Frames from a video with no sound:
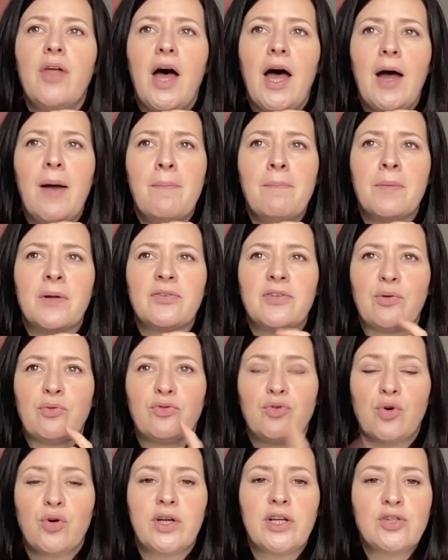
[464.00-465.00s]
because I was
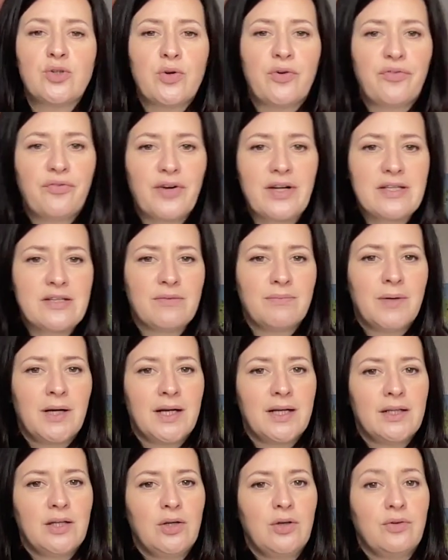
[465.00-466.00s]
talking to a friend of
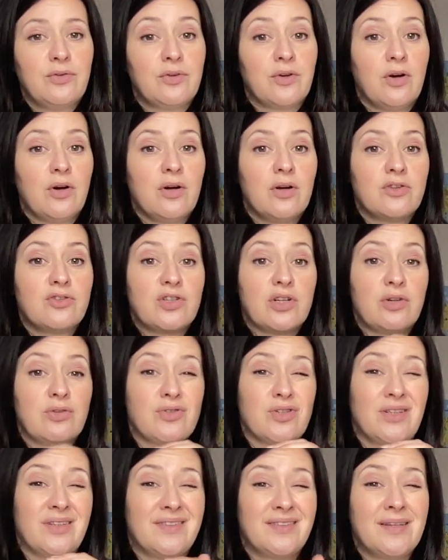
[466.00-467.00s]
mine who's got
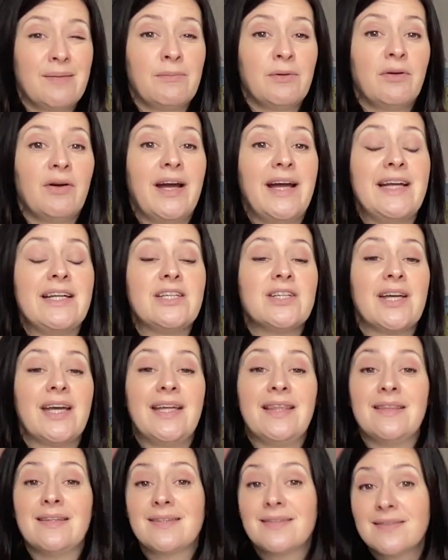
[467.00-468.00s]
children a similar age
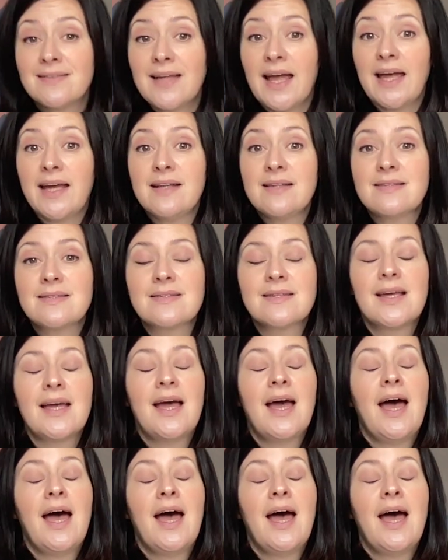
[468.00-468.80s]
in the States.